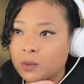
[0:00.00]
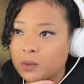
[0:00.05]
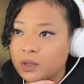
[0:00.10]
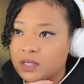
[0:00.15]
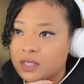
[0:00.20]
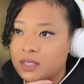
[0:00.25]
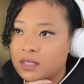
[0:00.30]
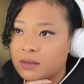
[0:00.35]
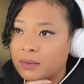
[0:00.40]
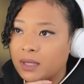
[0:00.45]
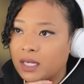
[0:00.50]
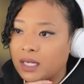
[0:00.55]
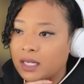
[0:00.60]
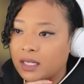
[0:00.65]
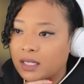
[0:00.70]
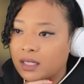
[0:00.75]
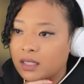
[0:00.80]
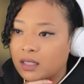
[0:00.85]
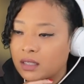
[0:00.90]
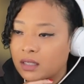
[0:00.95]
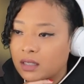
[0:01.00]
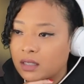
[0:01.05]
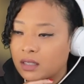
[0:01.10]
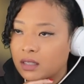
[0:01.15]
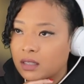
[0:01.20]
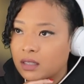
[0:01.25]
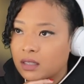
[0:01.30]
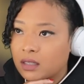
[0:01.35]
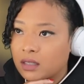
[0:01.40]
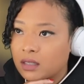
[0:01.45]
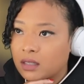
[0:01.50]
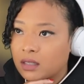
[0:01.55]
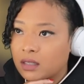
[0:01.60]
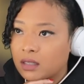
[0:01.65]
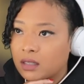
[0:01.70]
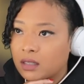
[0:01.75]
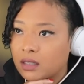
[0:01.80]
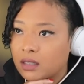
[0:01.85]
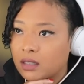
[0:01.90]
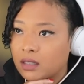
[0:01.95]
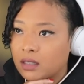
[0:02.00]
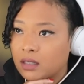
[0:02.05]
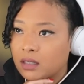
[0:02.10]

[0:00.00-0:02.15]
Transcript: one wants to buy? I think I broke your junk.